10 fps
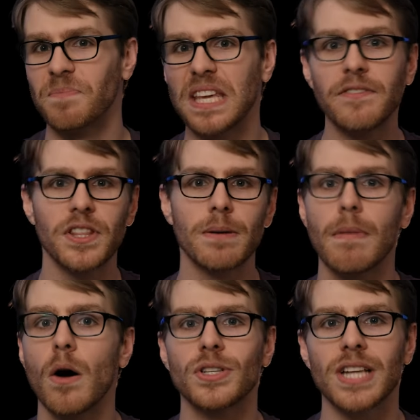Even the
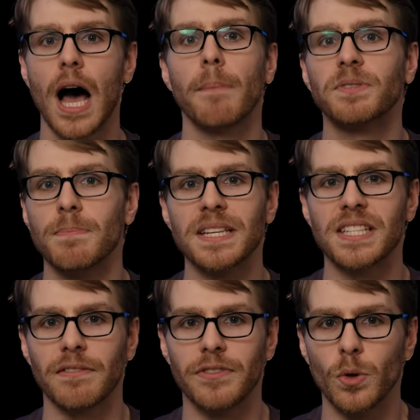most
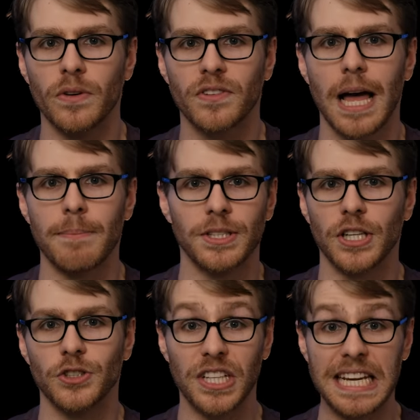optimistic view of climate
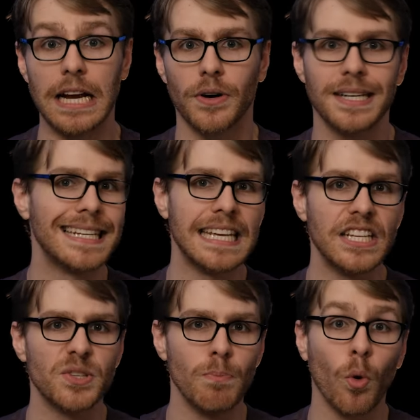change
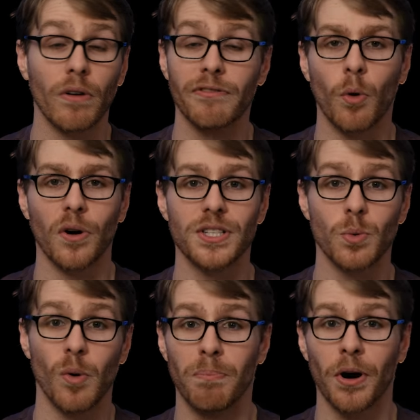guarantees more forests
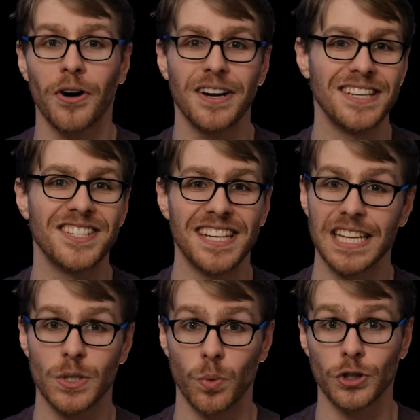will burn and
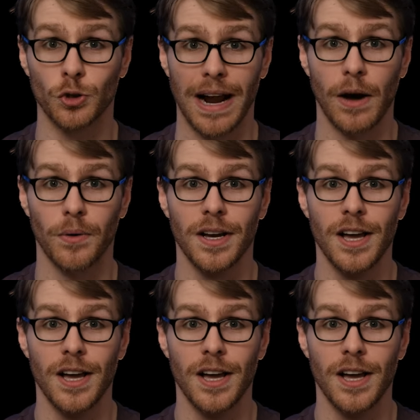cities will drown.